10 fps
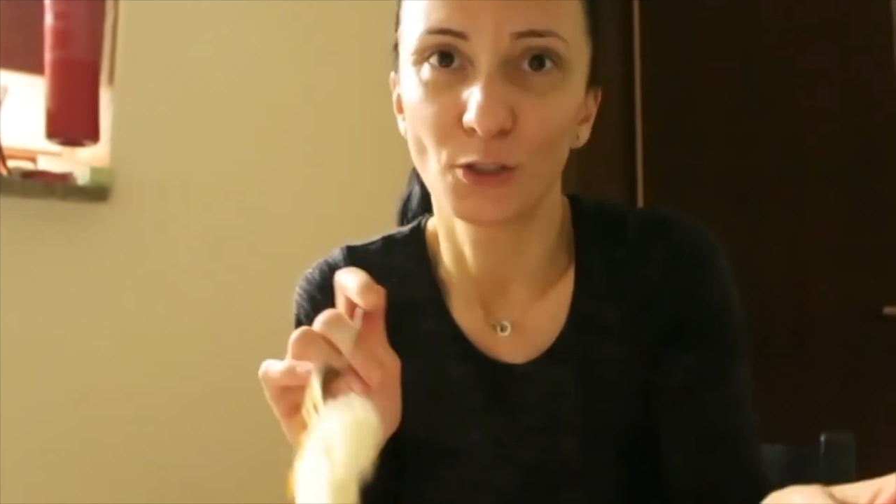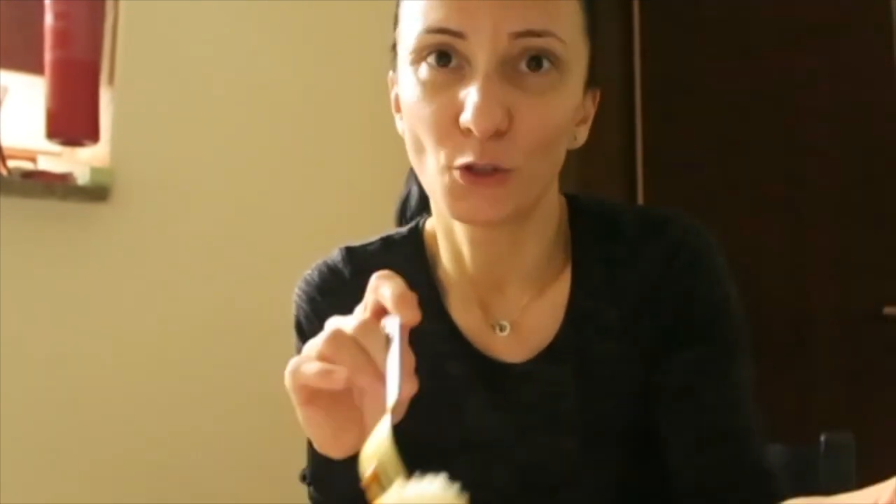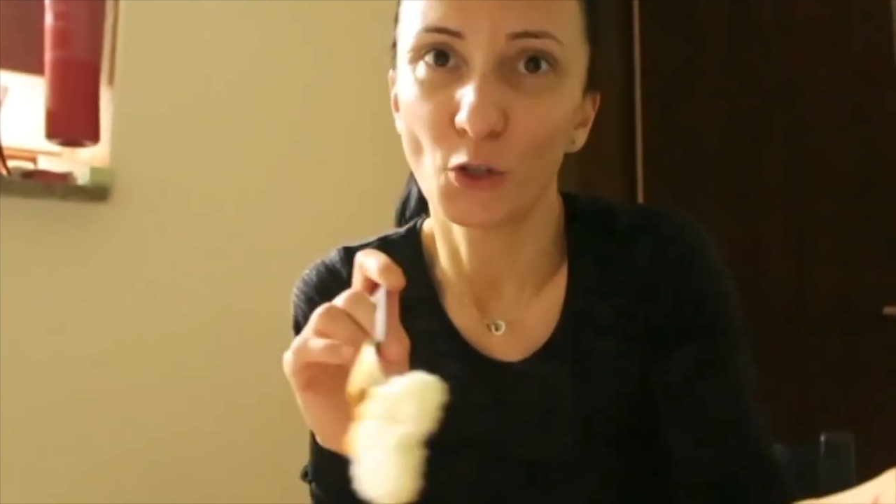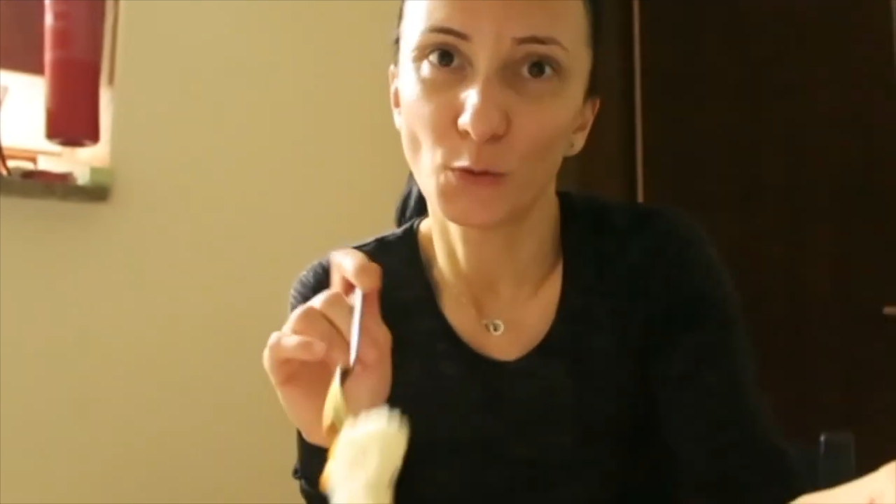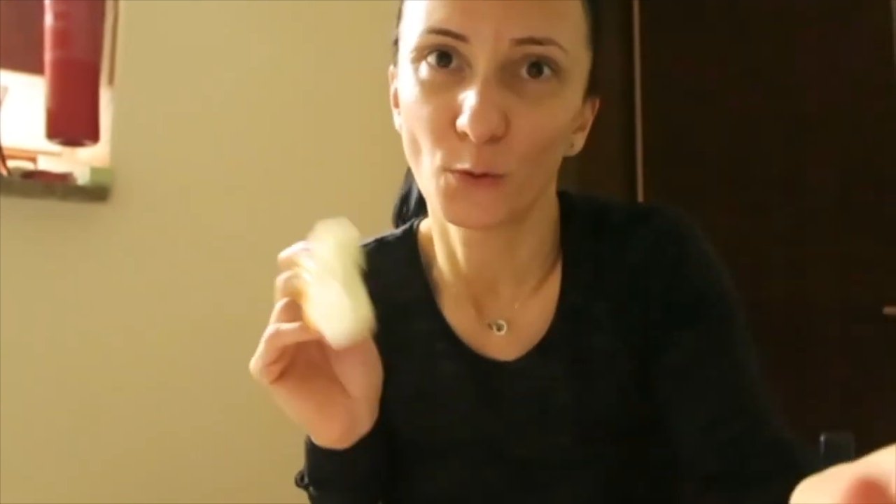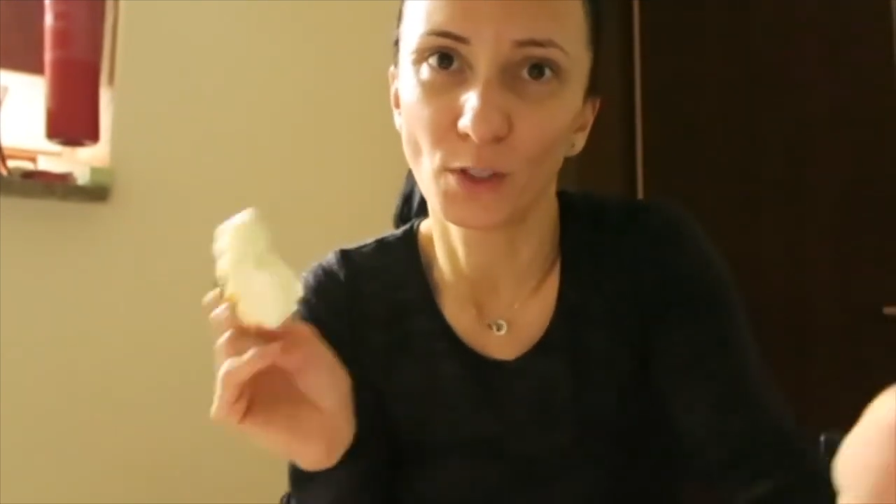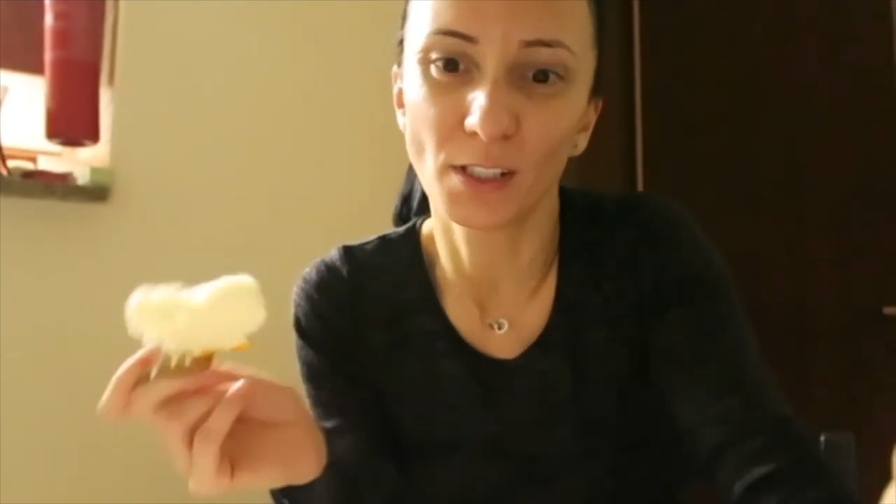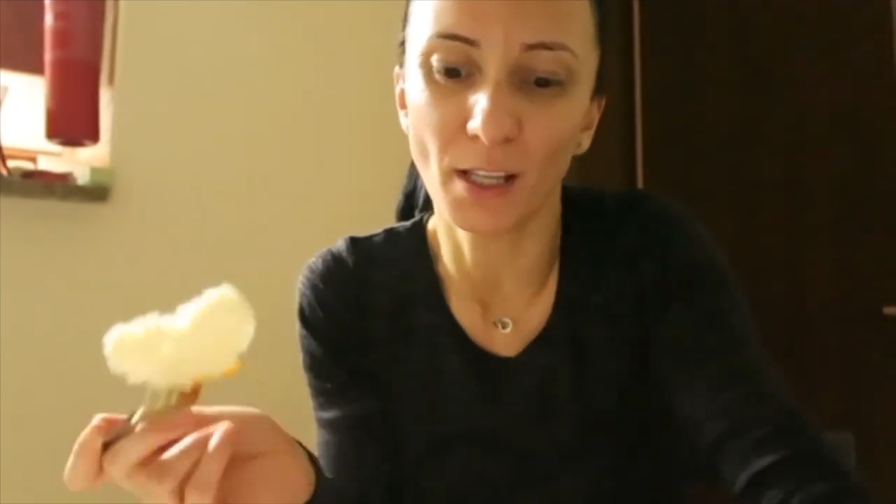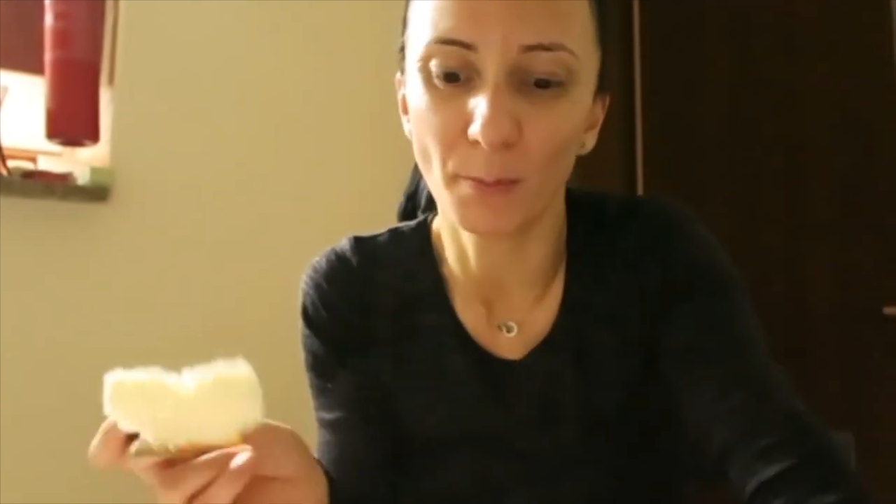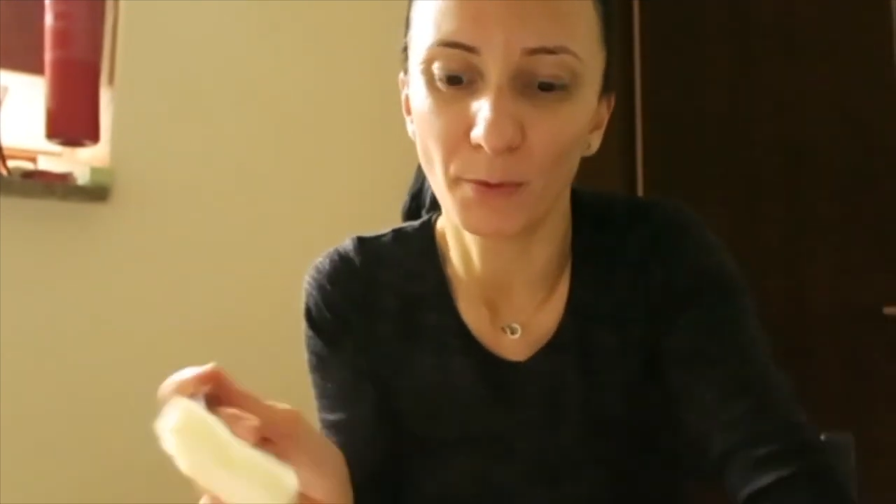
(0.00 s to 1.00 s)
sauce for
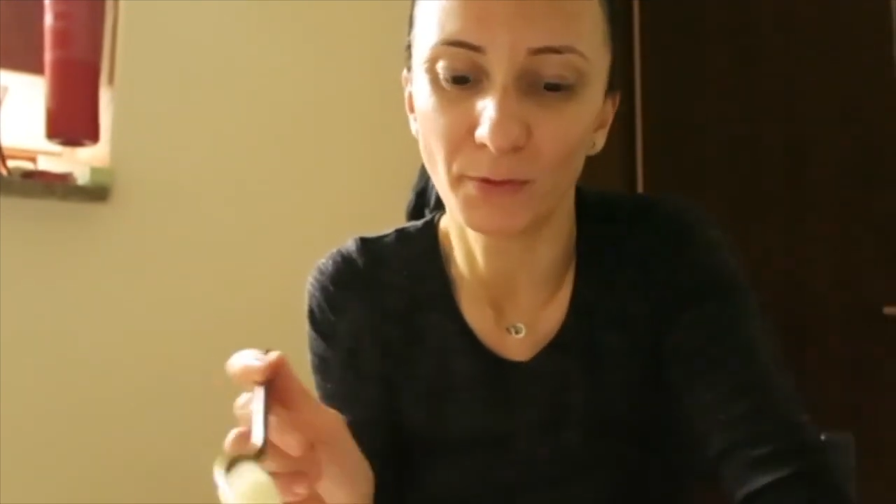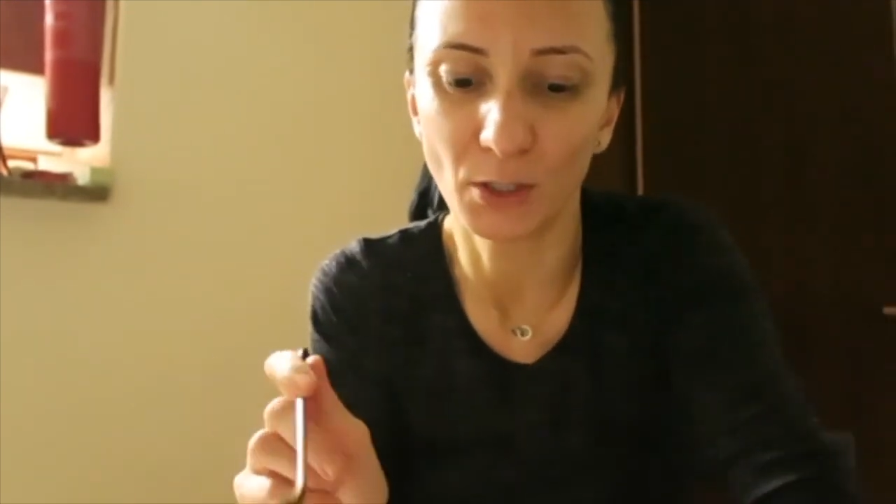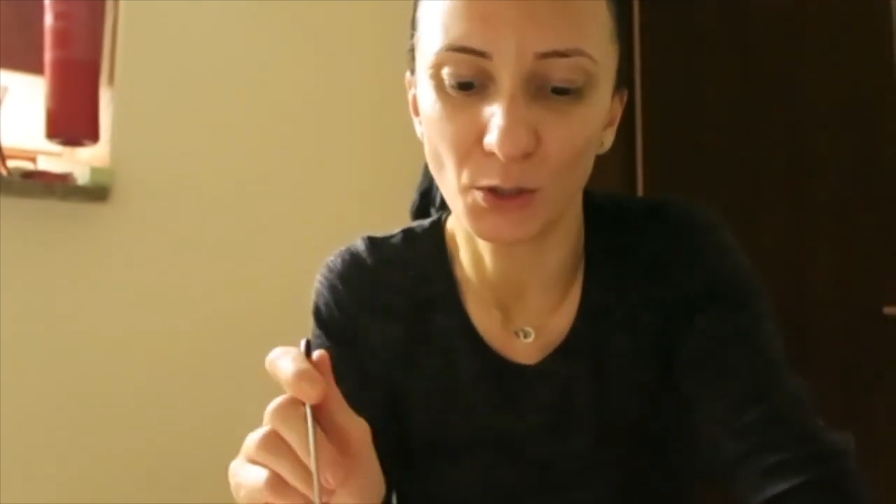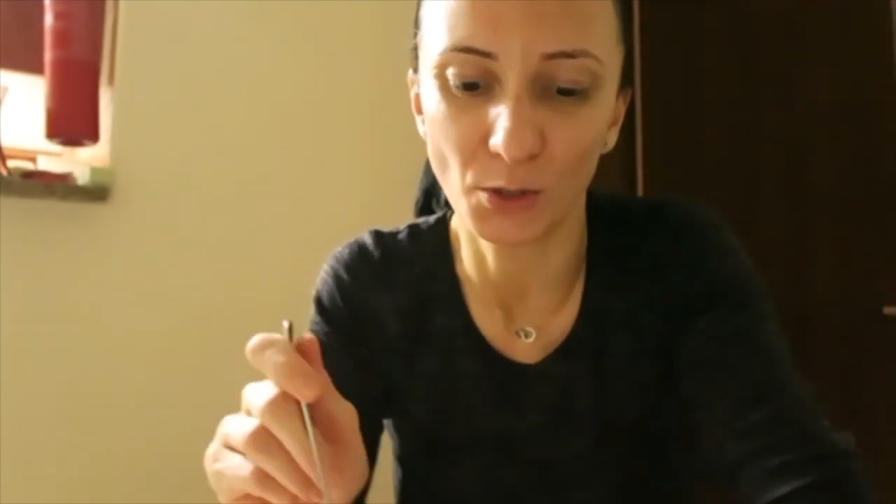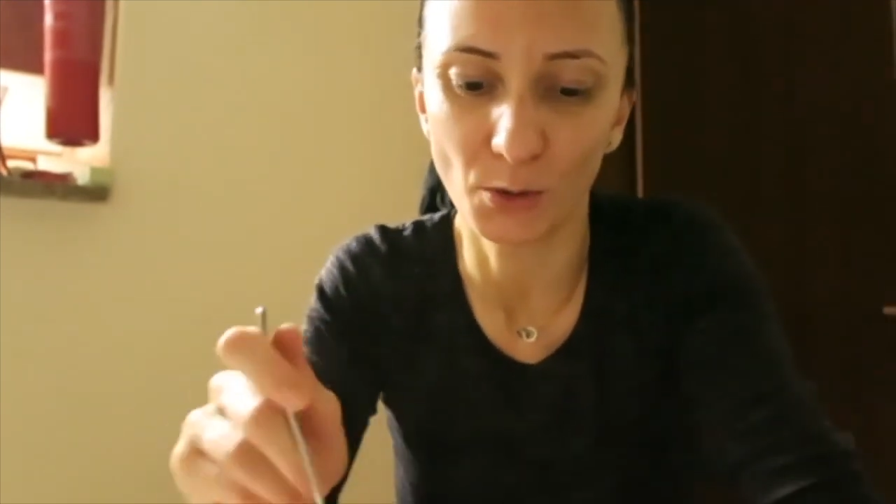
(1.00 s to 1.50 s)
this type of dish.